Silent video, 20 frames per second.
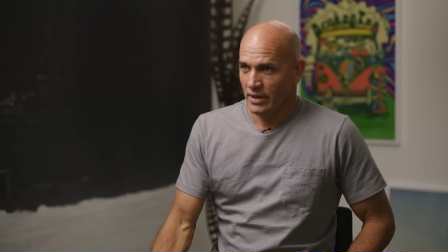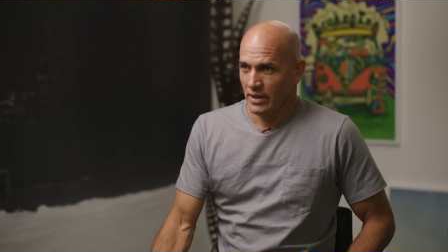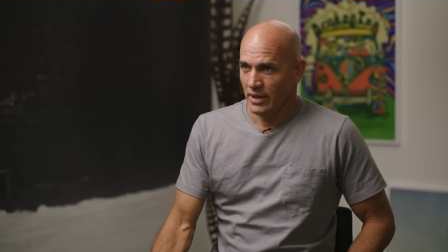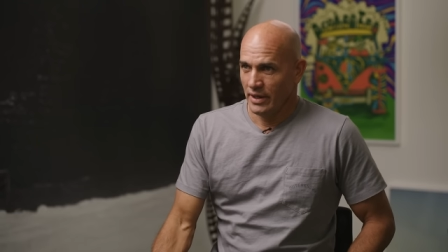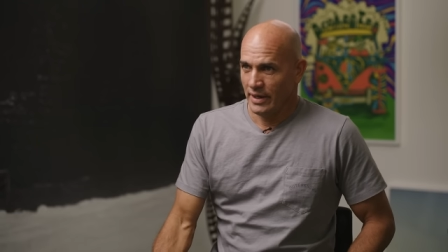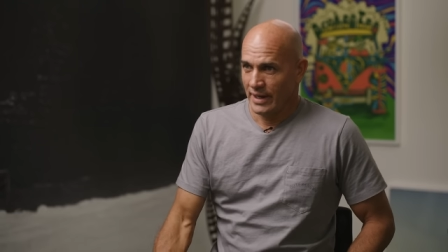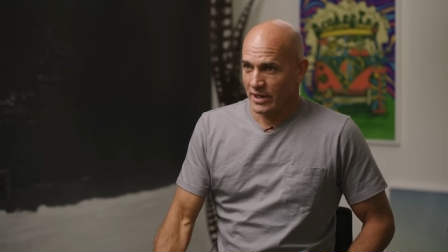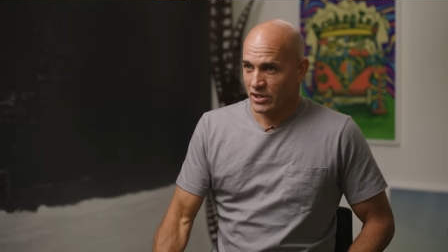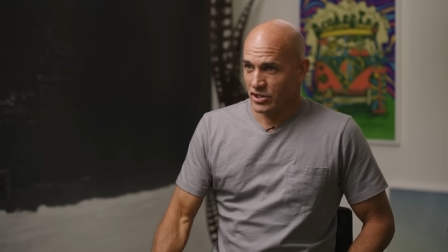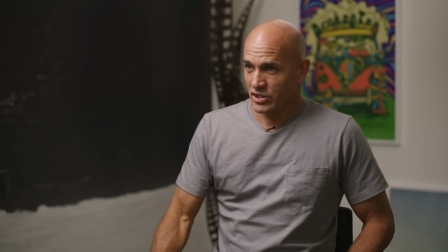
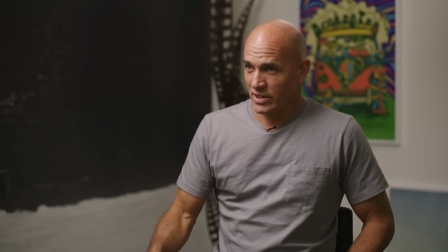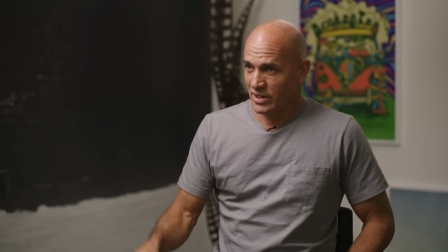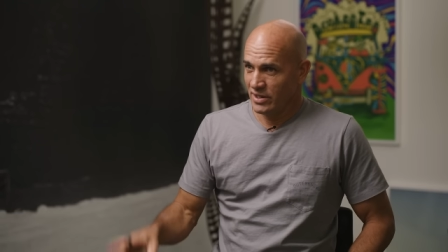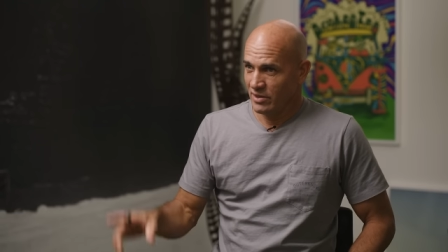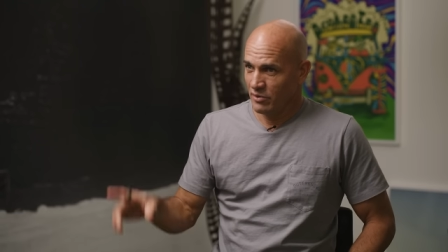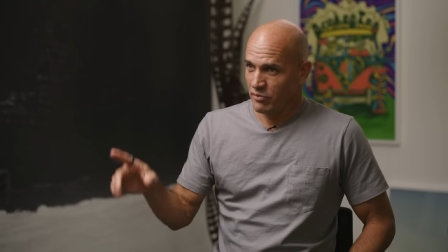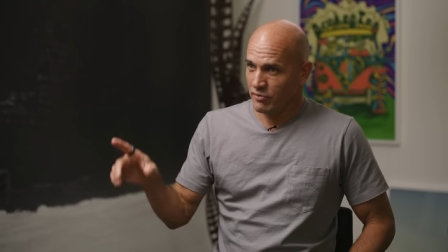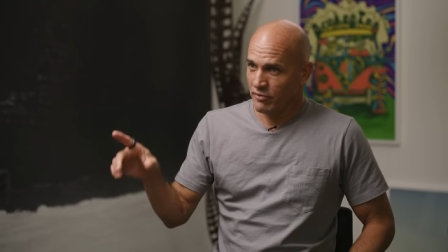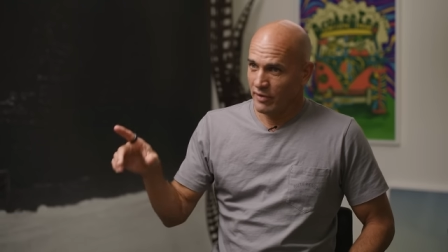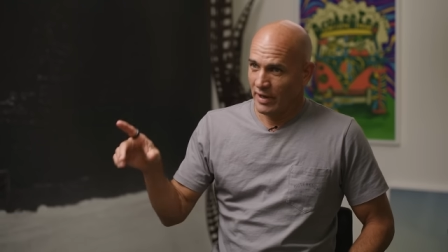and actually in
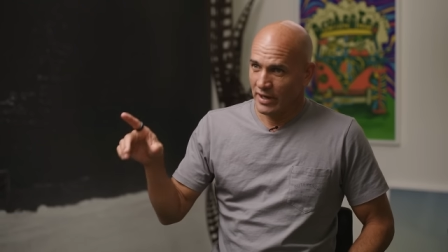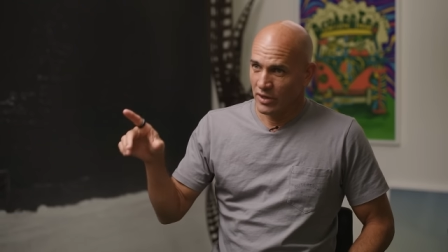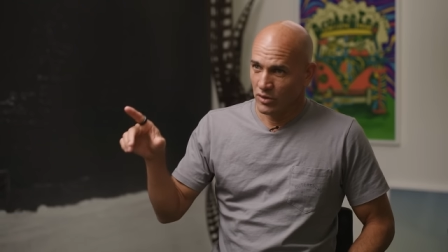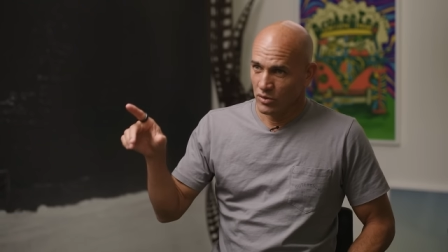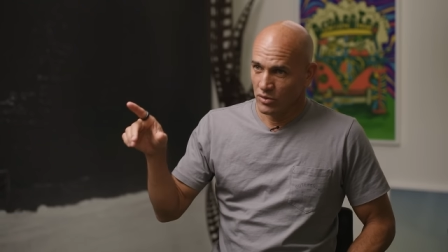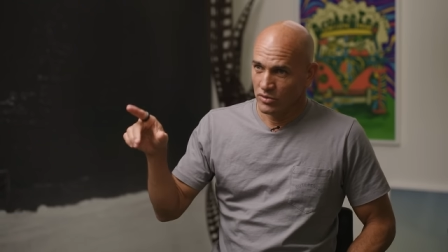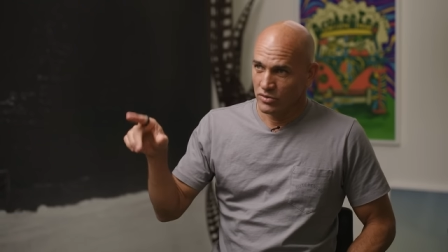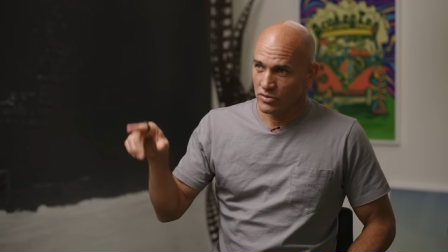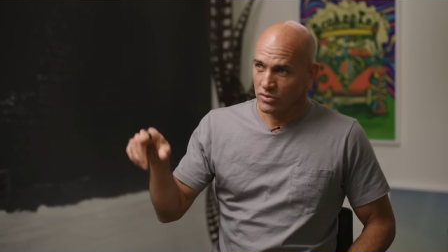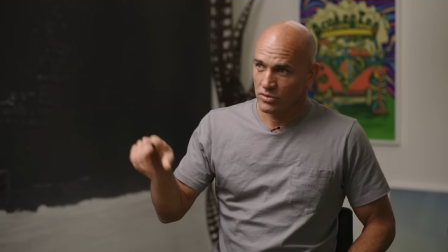the
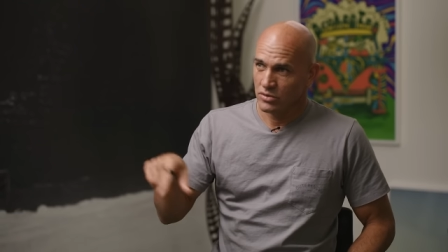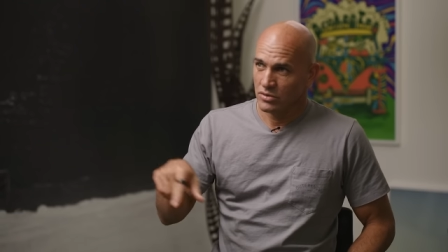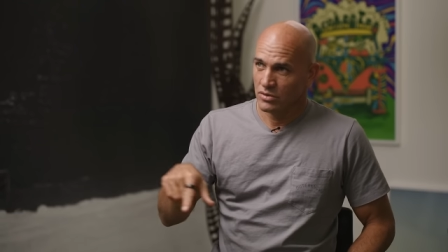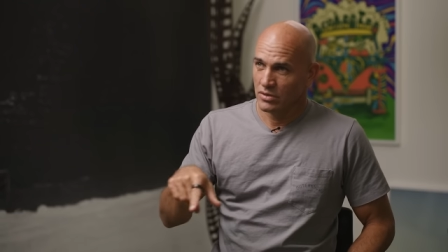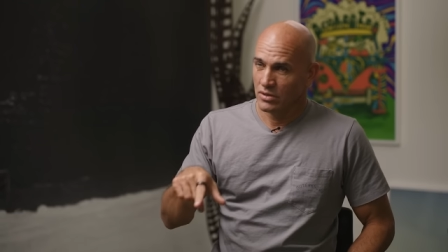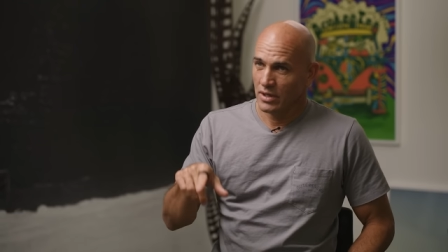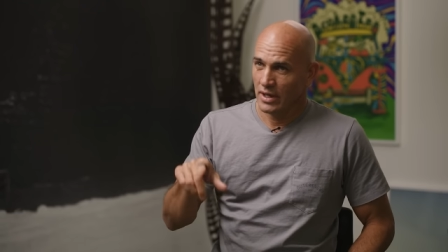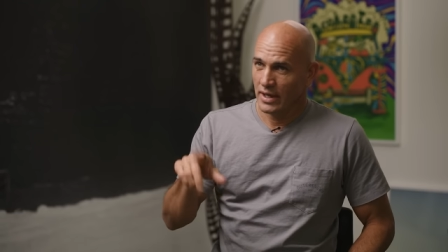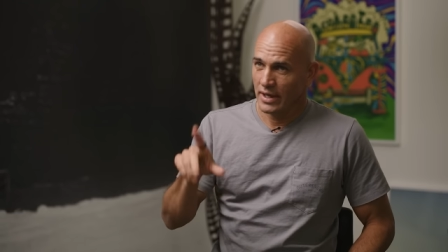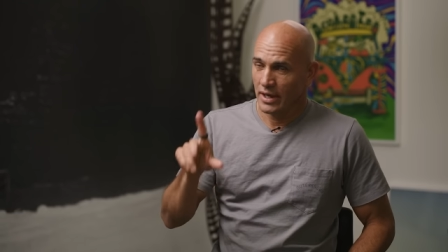finals
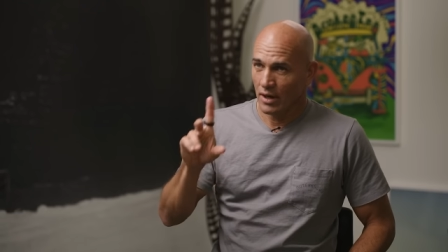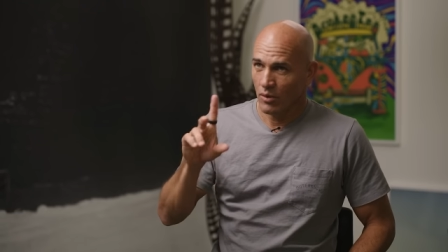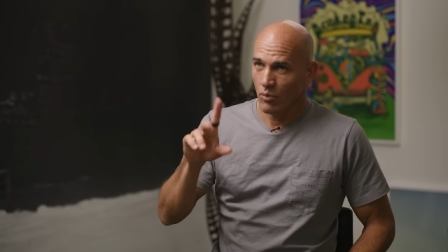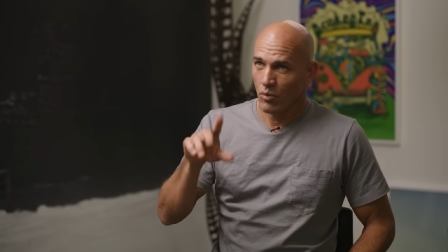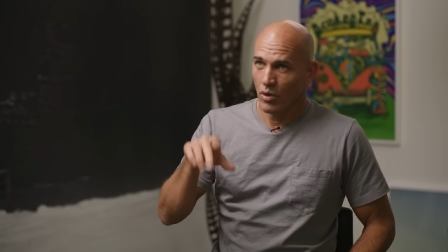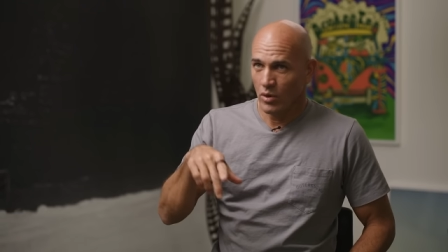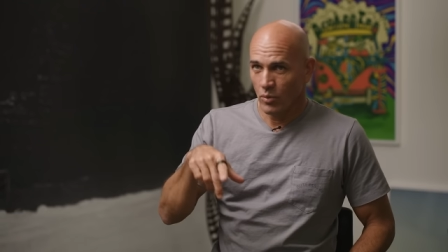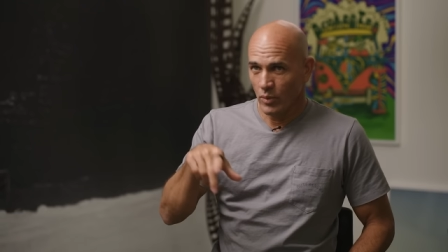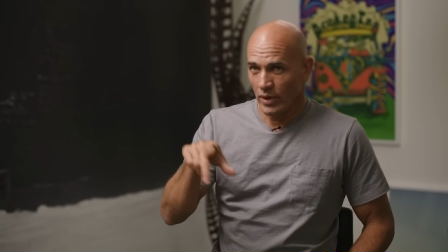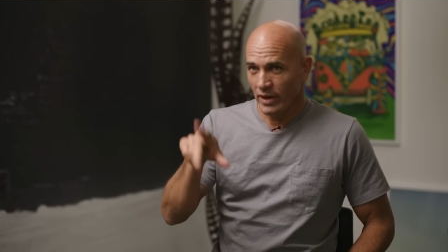I got
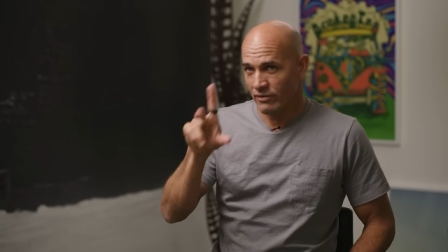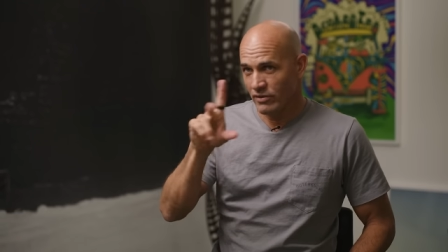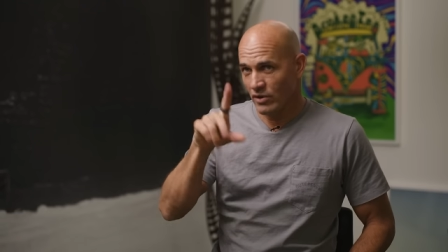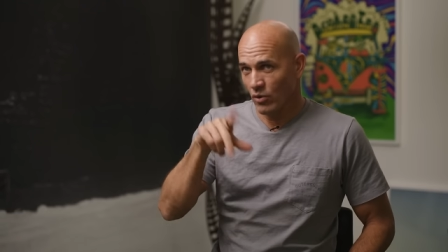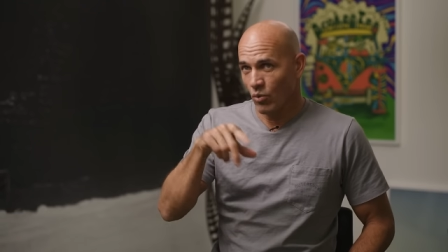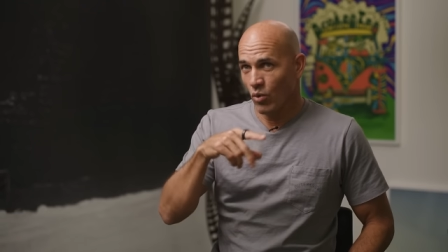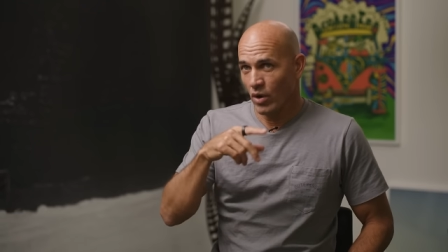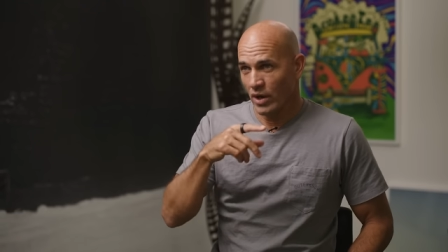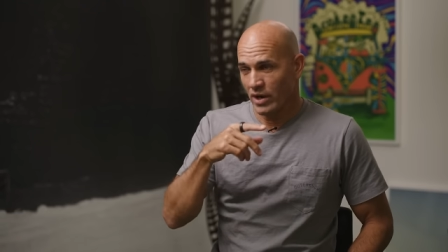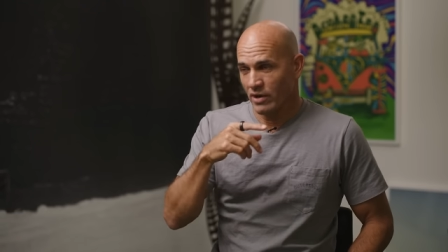one wave
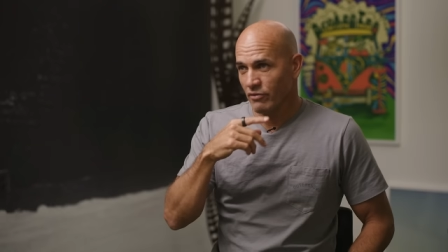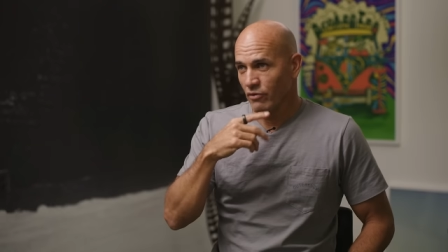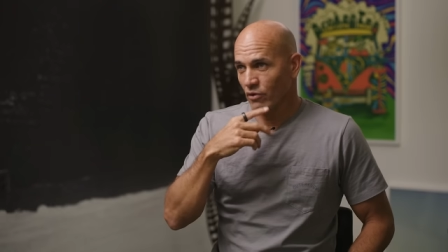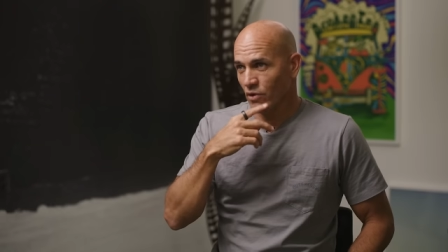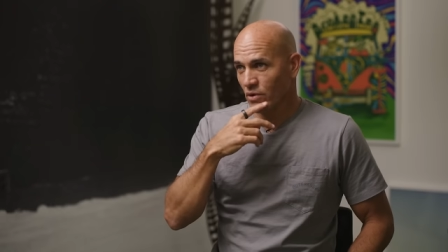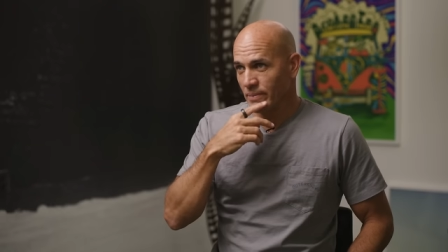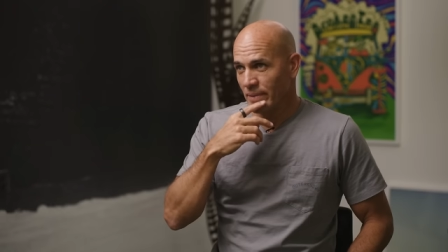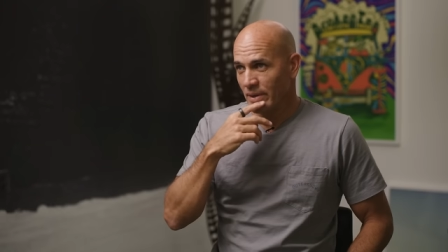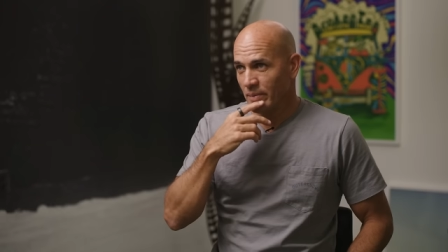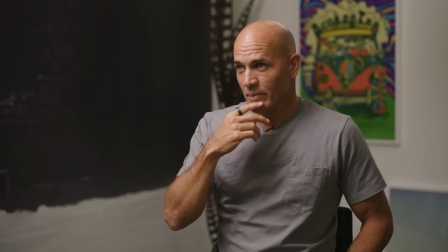that won it
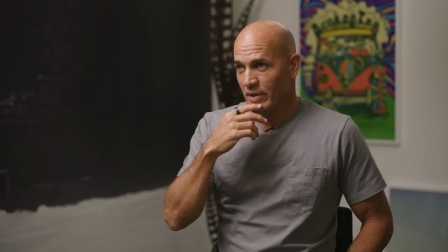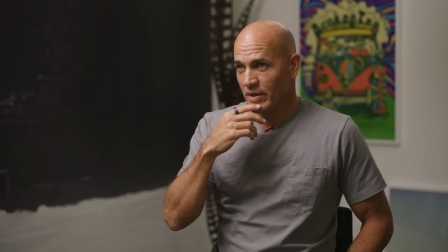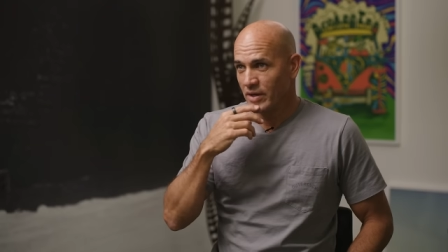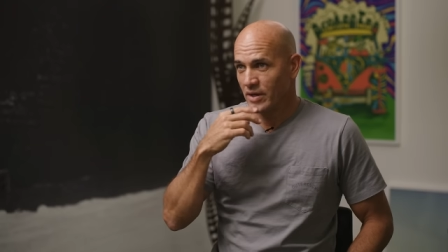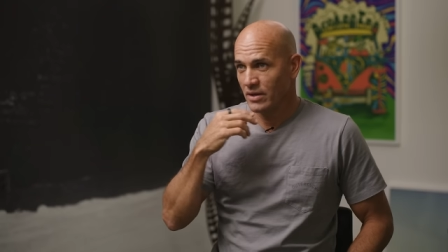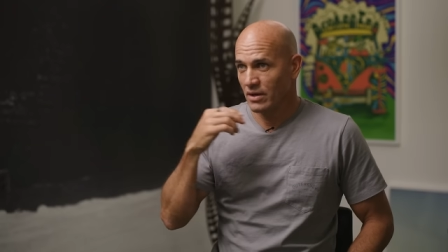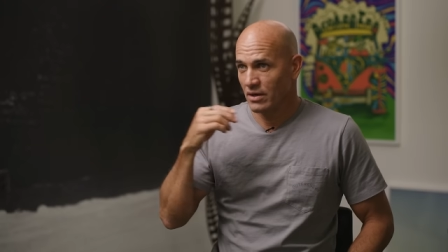for me, but